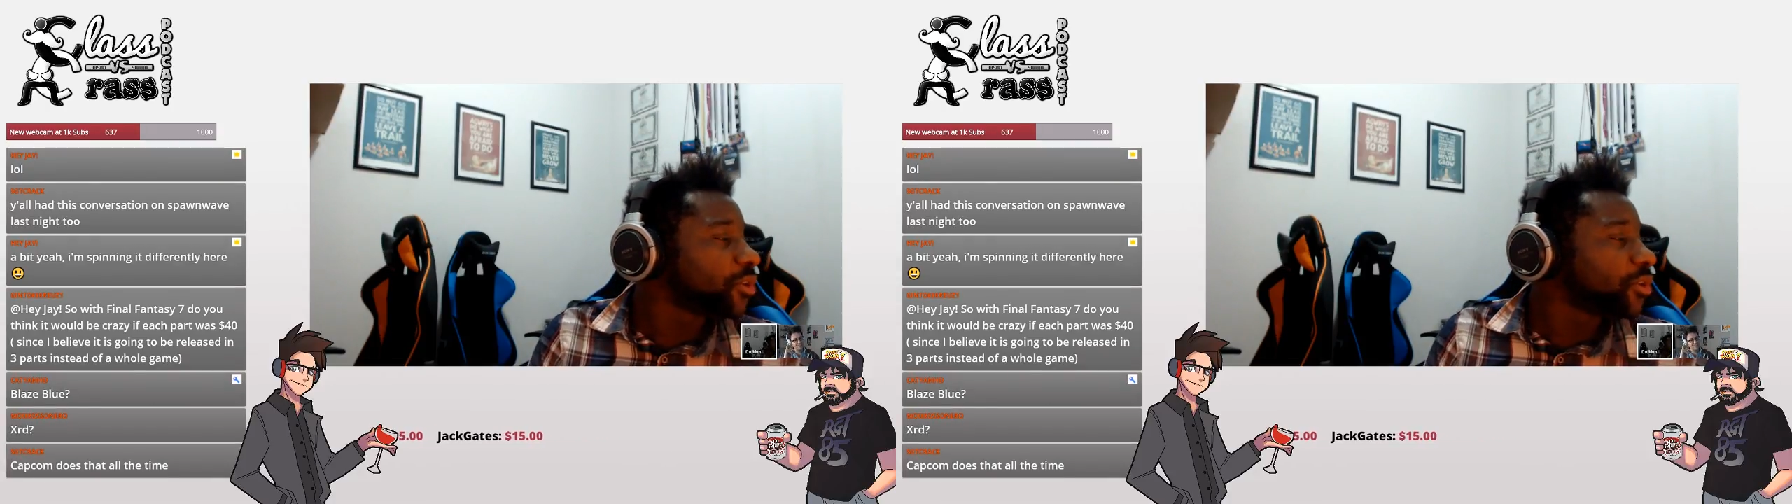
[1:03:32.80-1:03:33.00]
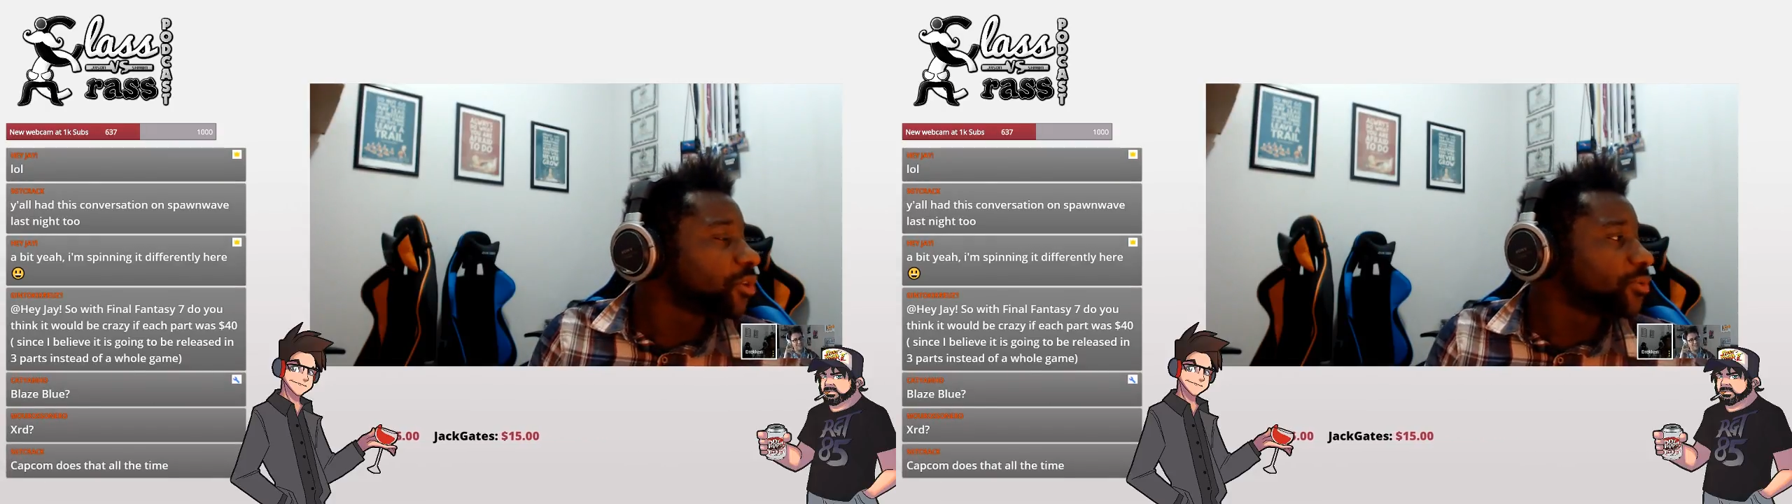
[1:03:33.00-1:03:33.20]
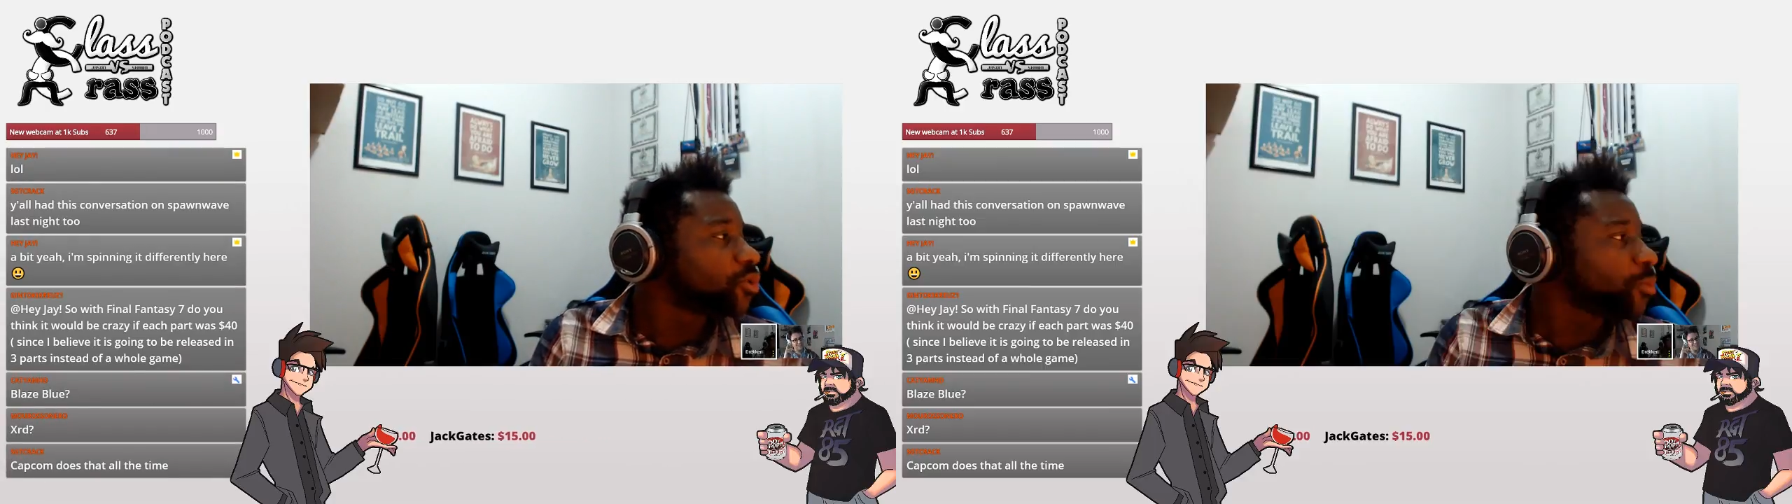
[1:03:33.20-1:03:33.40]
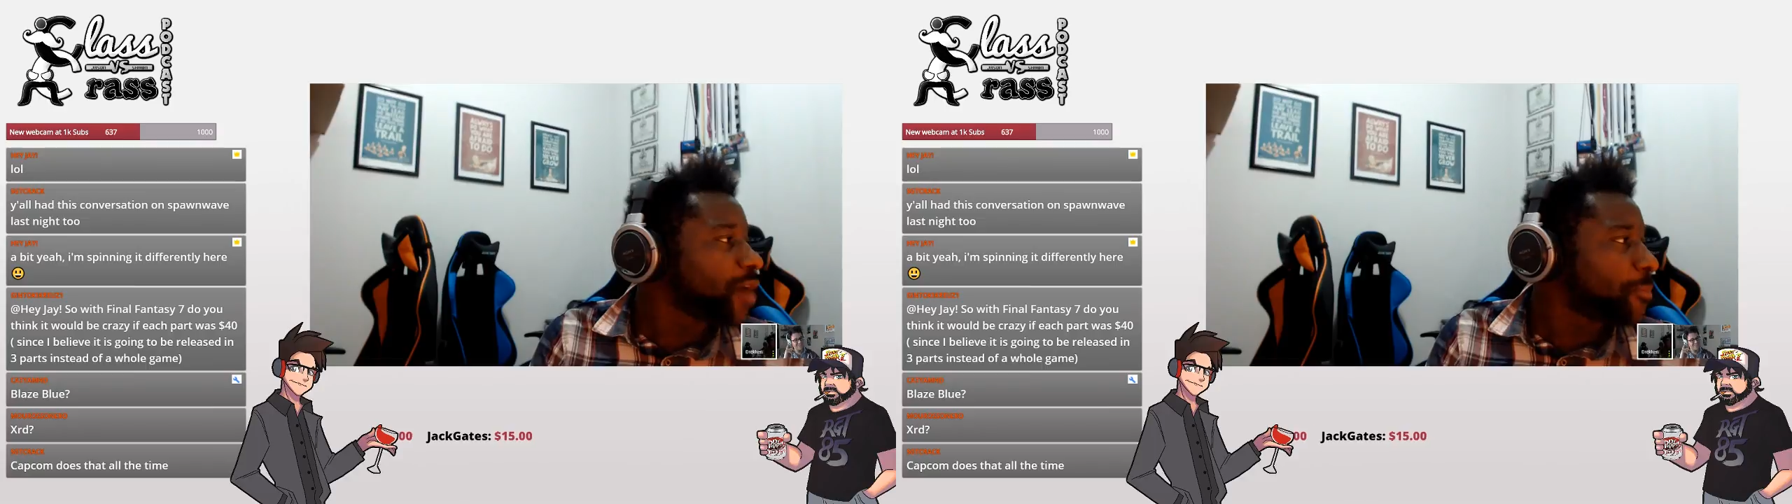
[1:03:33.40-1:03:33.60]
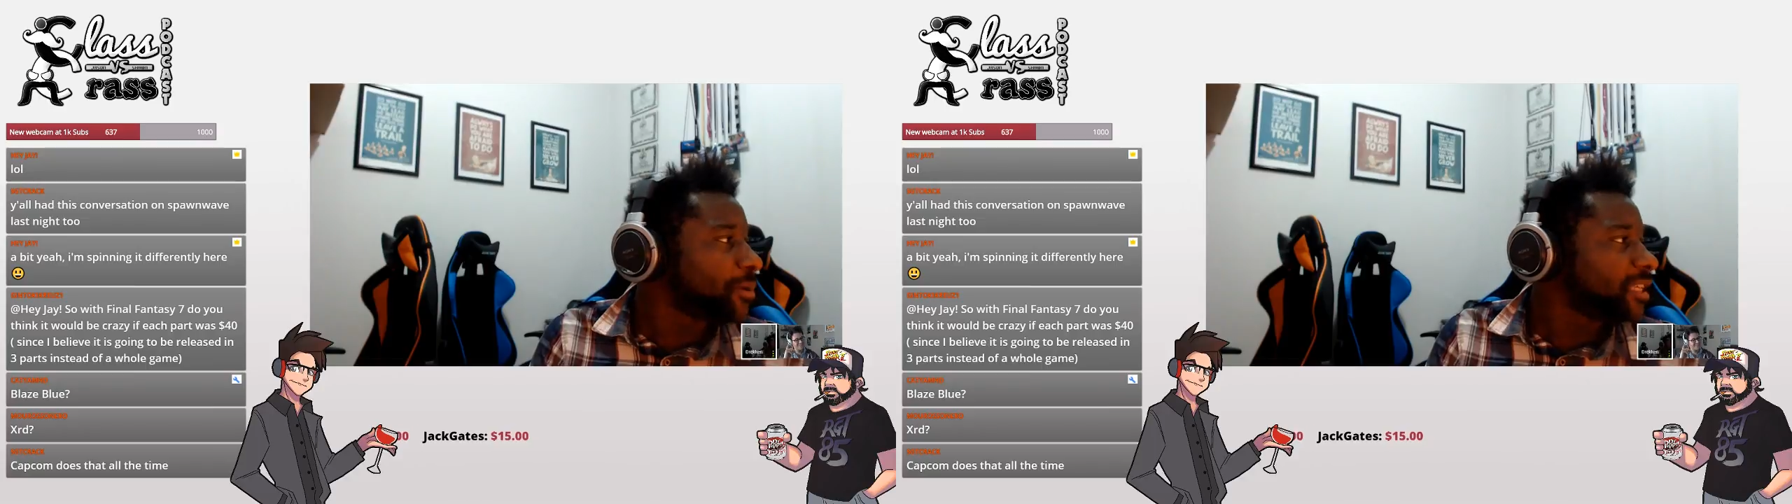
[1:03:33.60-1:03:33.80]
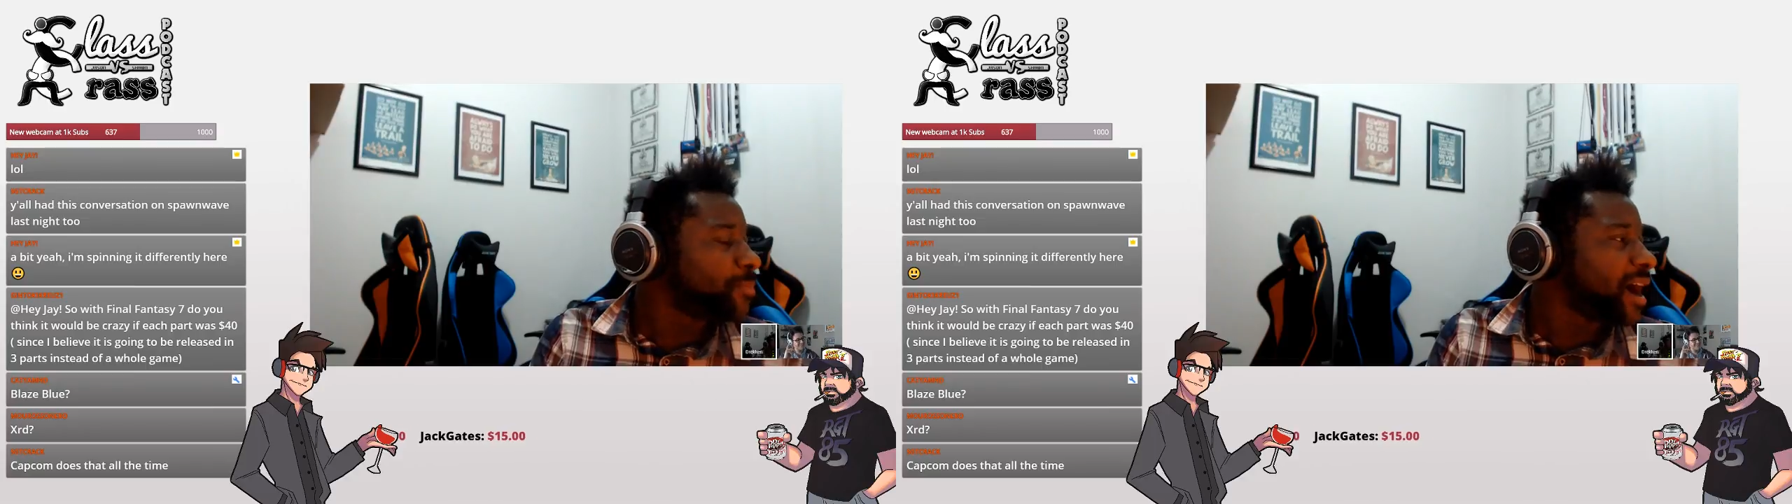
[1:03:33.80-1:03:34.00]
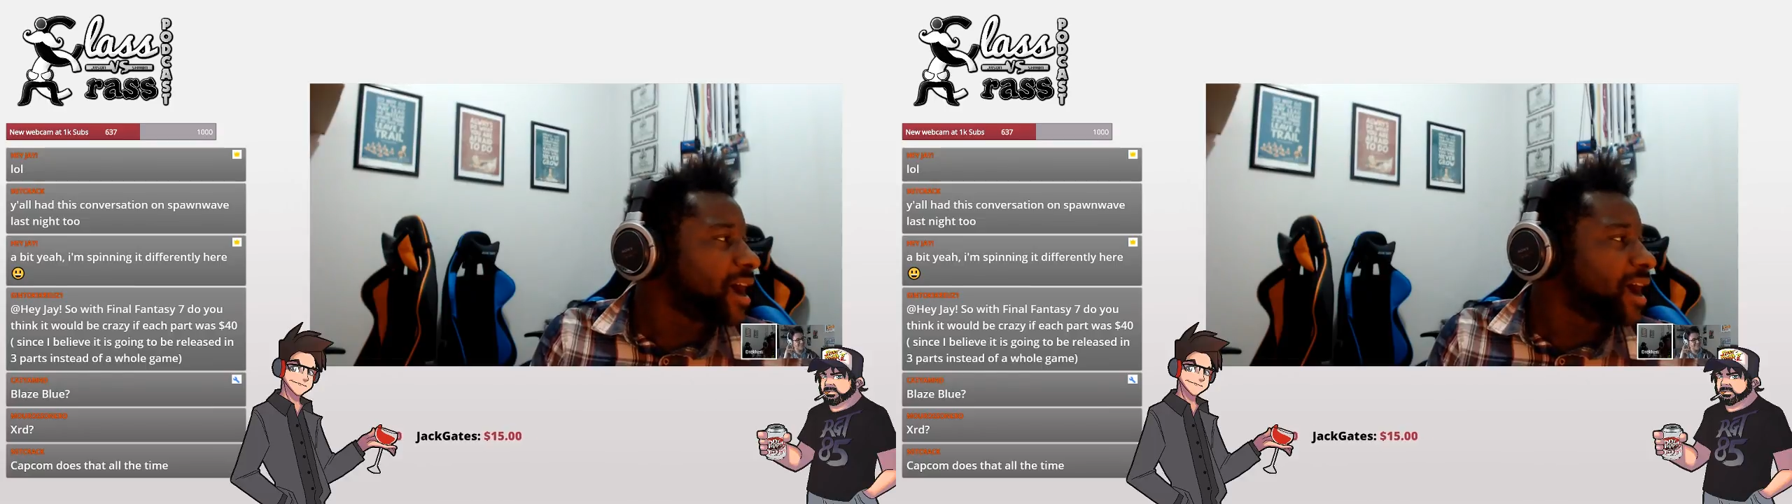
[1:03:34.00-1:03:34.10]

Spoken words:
Those are